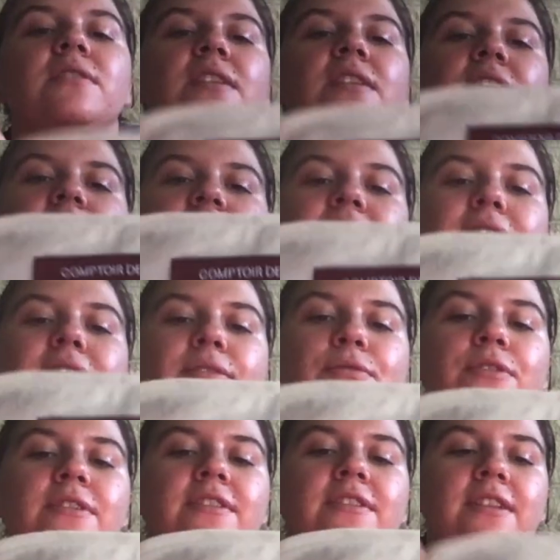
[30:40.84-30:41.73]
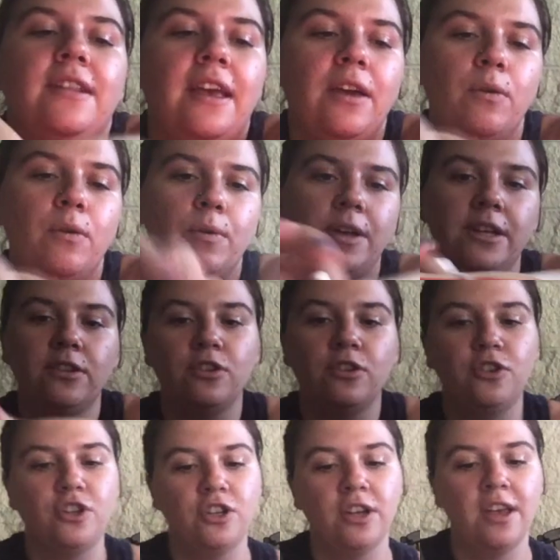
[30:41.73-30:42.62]
It's in a different
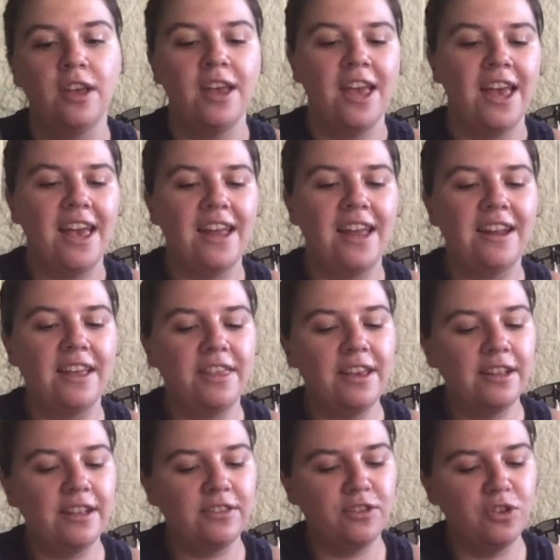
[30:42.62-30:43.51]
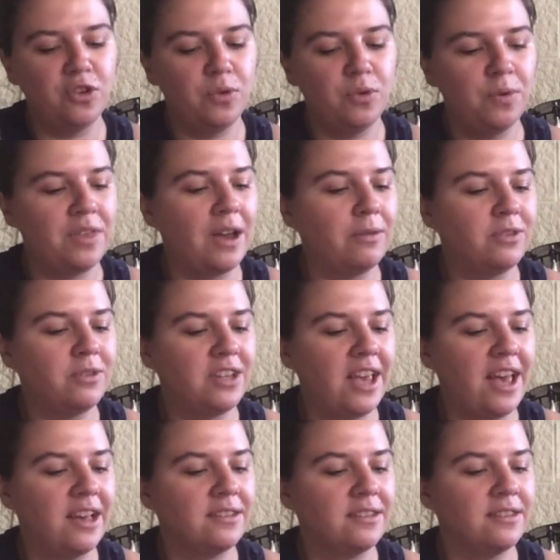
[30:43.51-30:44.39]
language. And I think it's new without
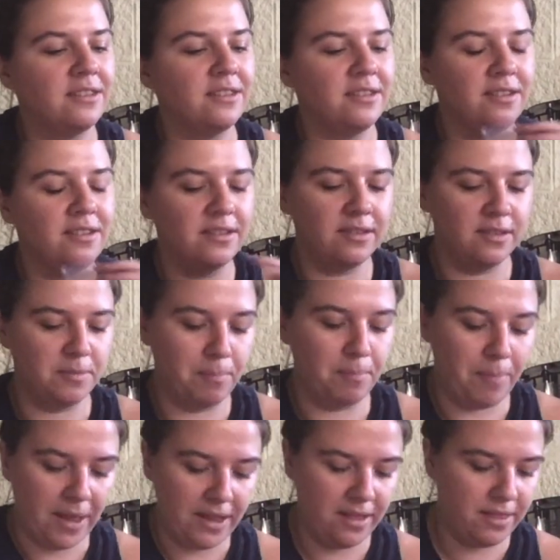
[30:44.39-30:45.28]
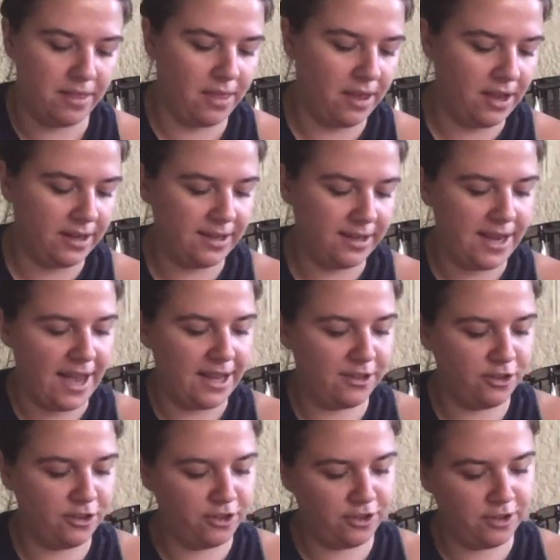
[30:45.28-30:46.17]
tags because it still has this button thing
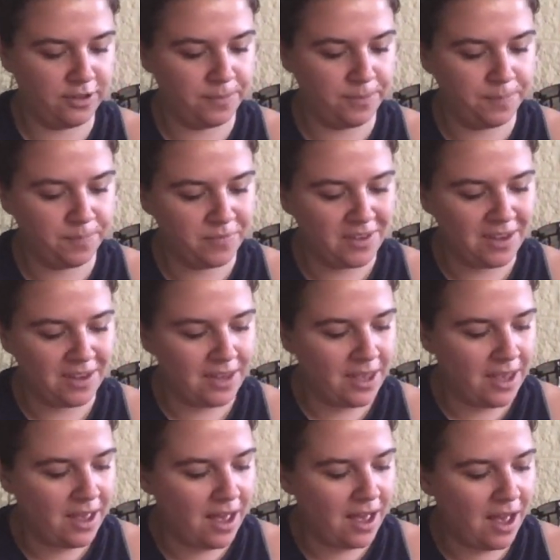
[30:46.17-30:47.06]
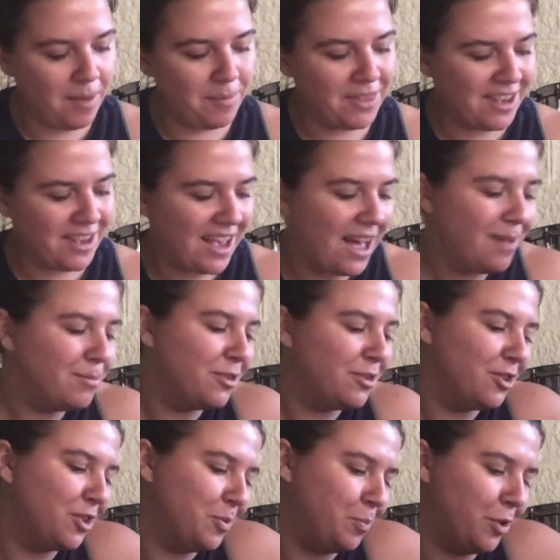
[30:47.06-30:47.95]
attached. But the comps
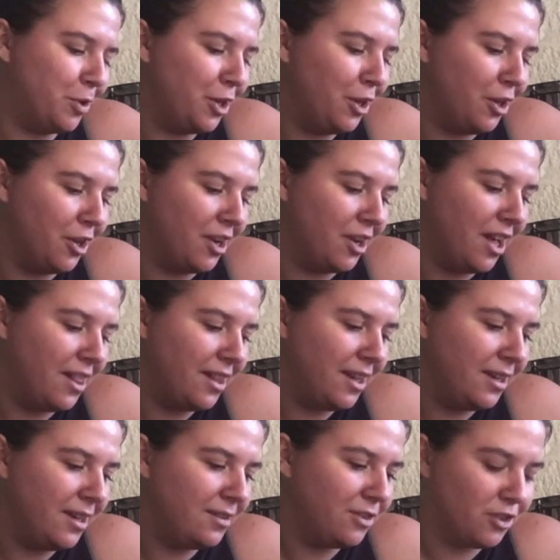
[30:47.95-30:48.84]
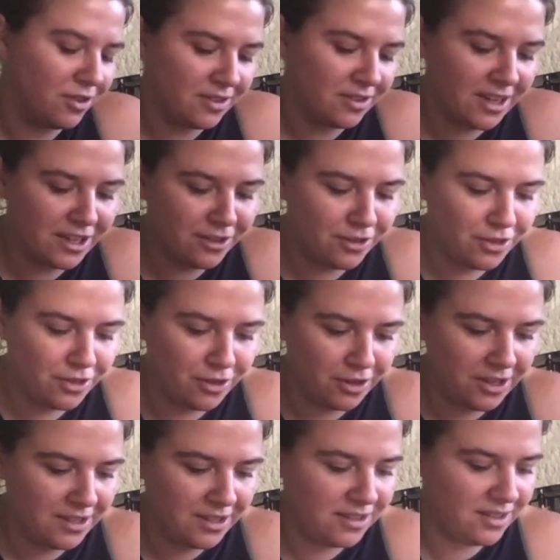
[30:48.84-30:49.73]
looked pretty good on these. They're size
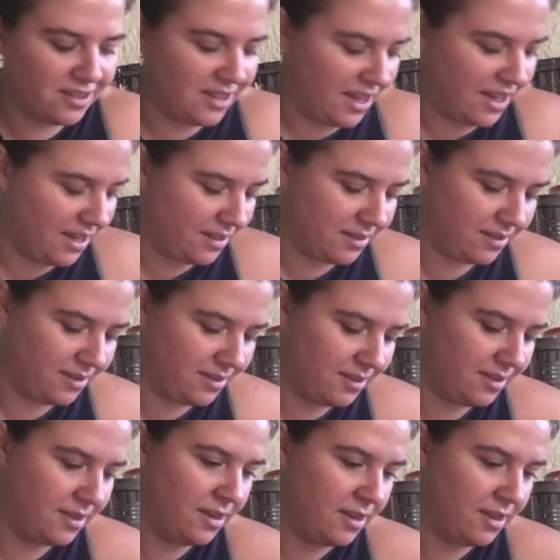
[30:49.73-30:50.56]
36.